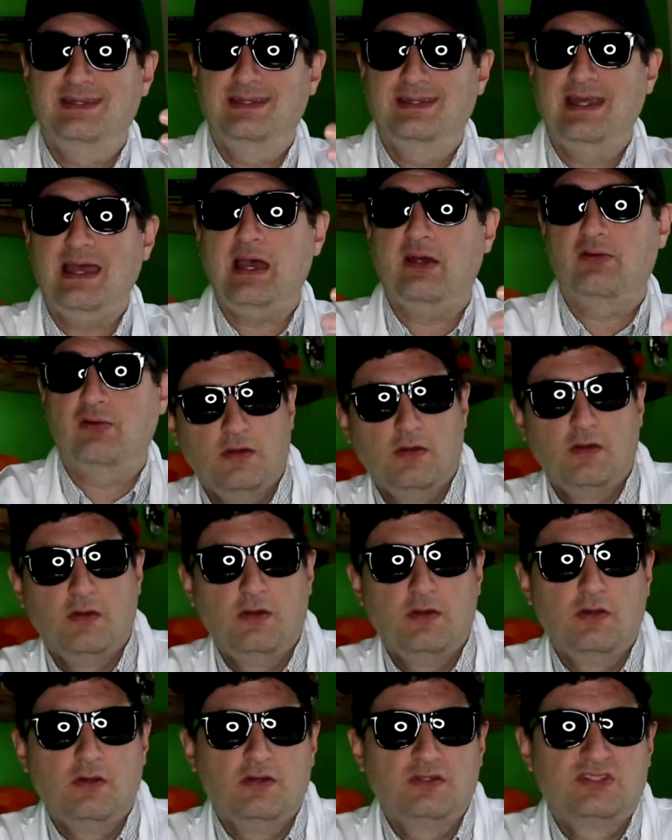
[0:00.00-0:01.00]
that run.
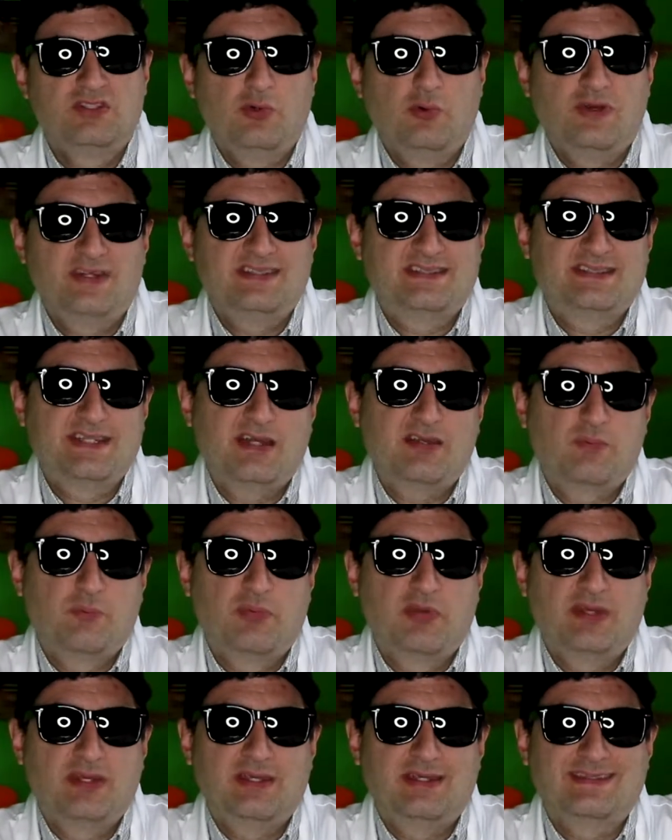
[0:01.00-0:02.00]
So what Seth
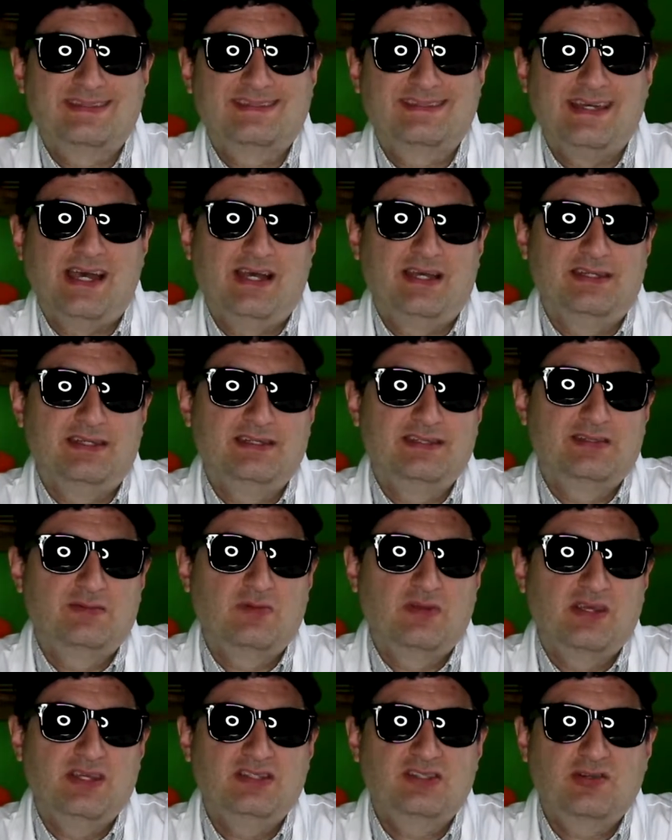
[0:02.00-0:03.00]
Bling has done is
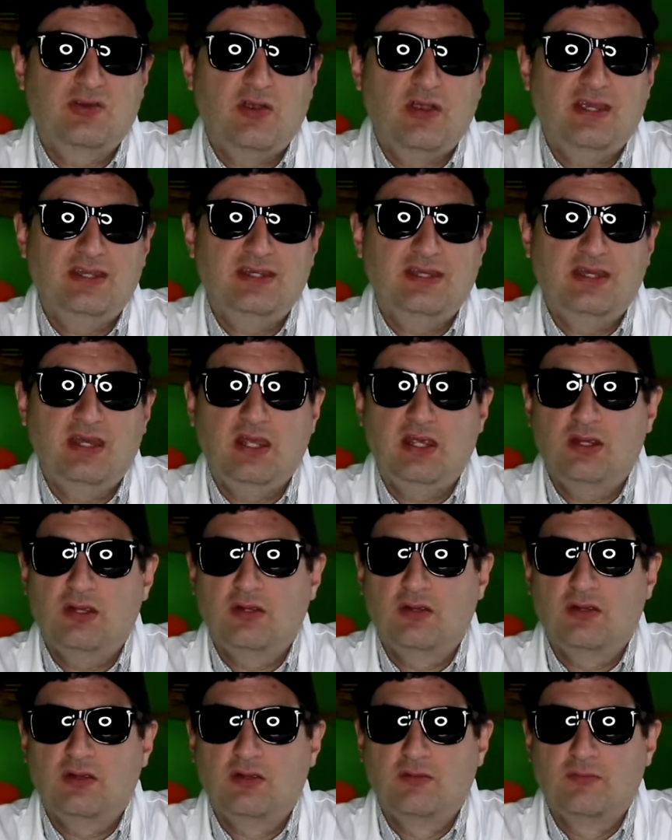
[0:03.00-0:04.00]
he's created a
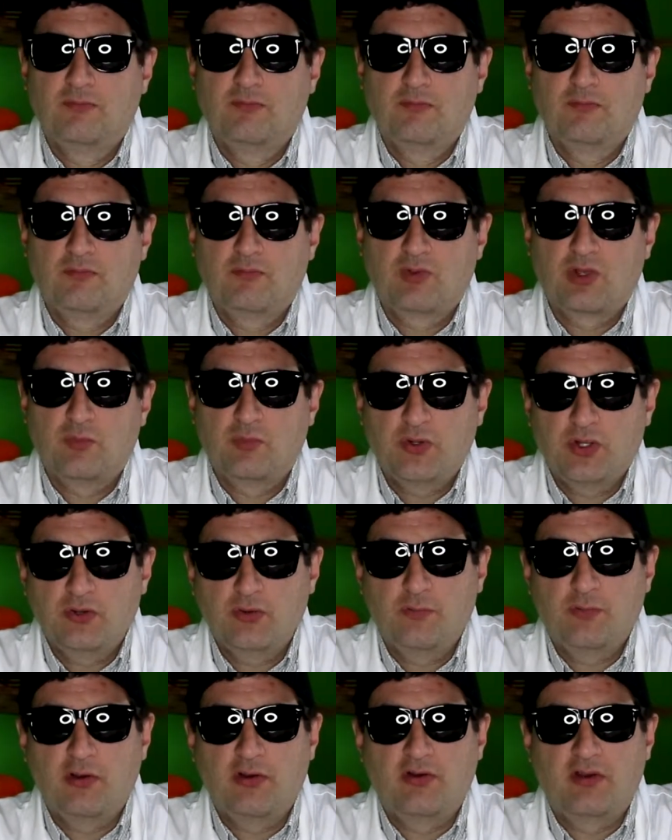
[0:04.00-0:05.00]
computer
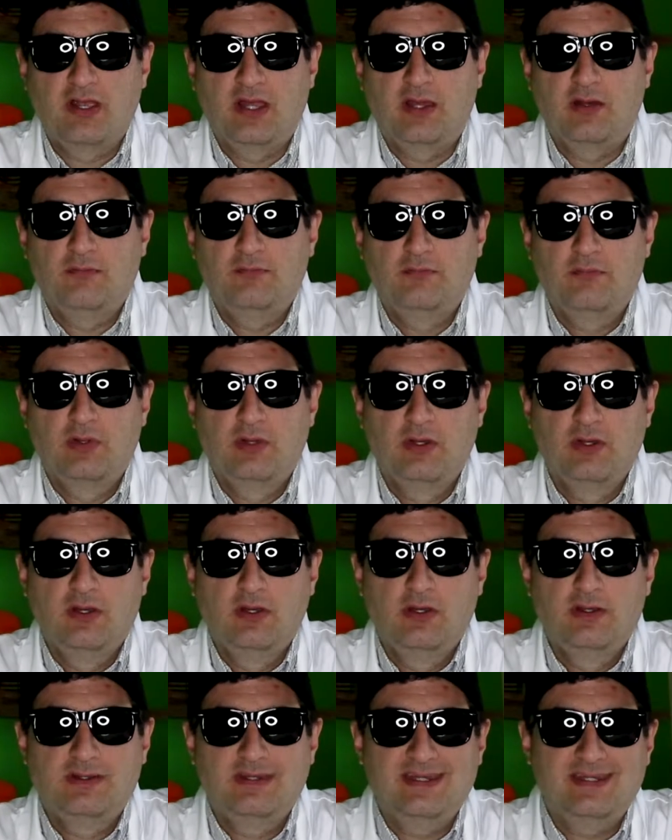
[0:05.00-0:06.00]
program
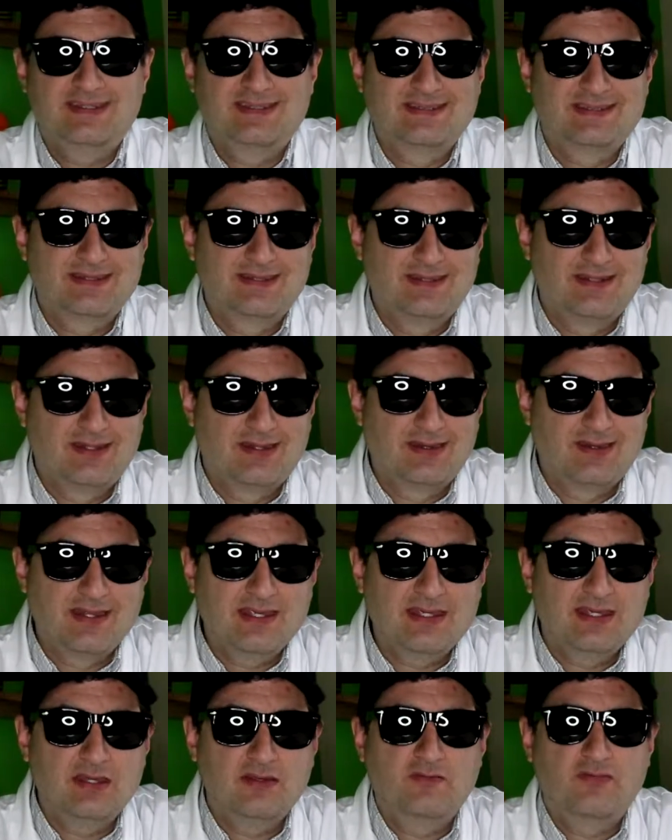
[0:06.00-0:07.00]
that's
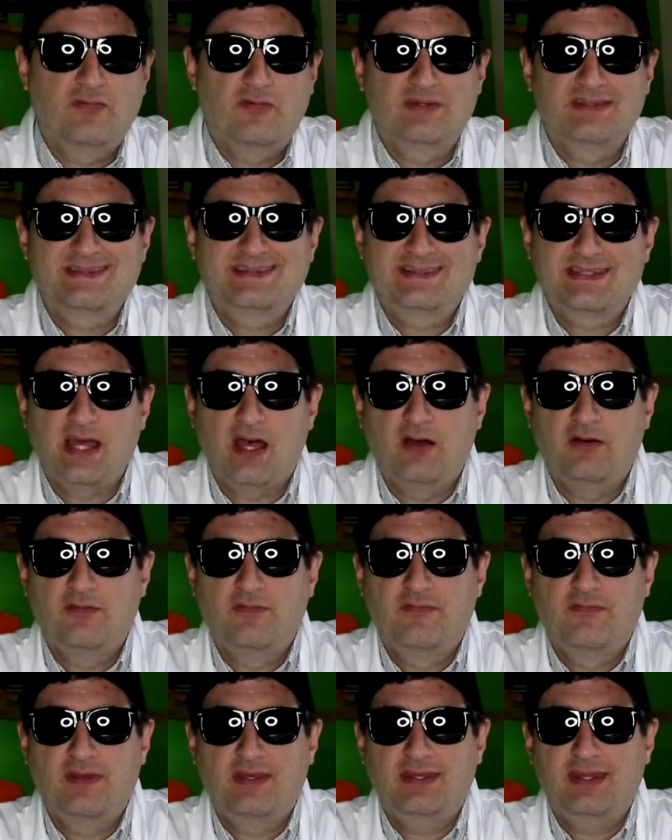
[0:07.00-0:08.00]
thinking for
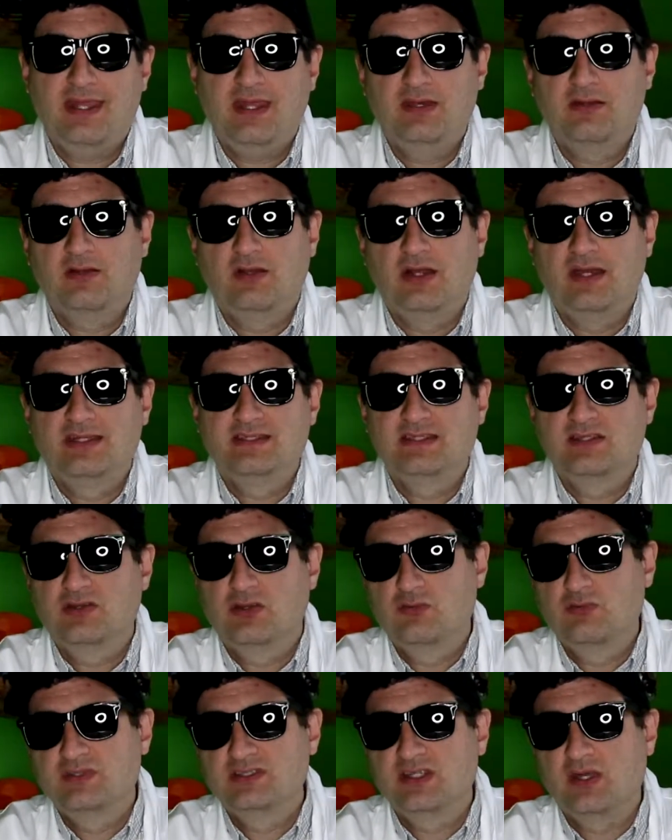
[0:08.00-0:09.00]
itself and analyzing the
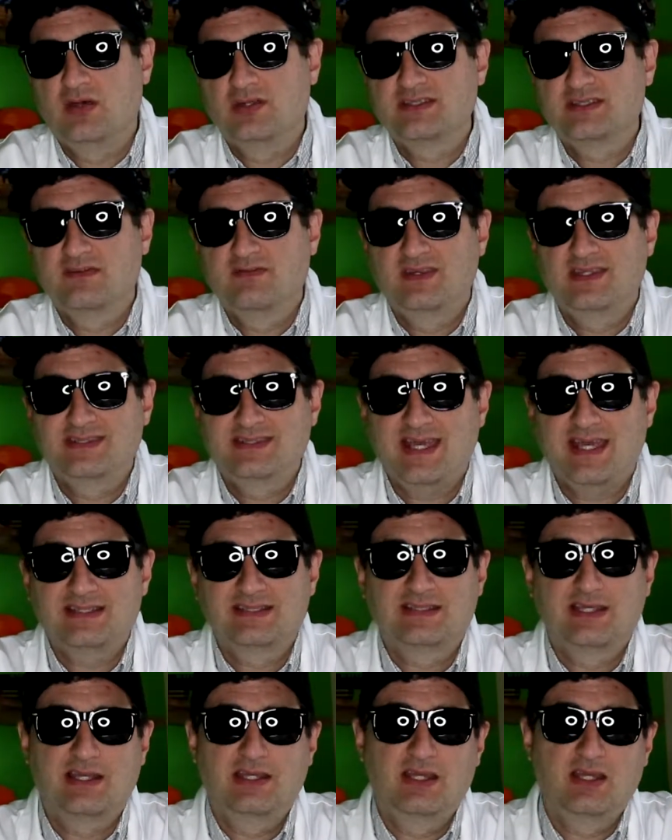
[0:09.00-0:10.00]
results of the
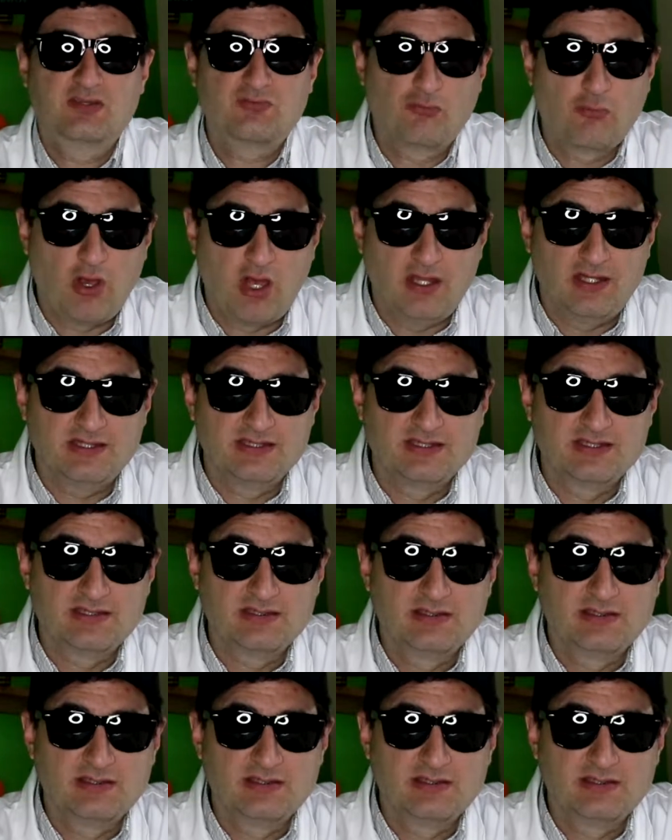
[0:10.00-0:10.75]
test that it runs.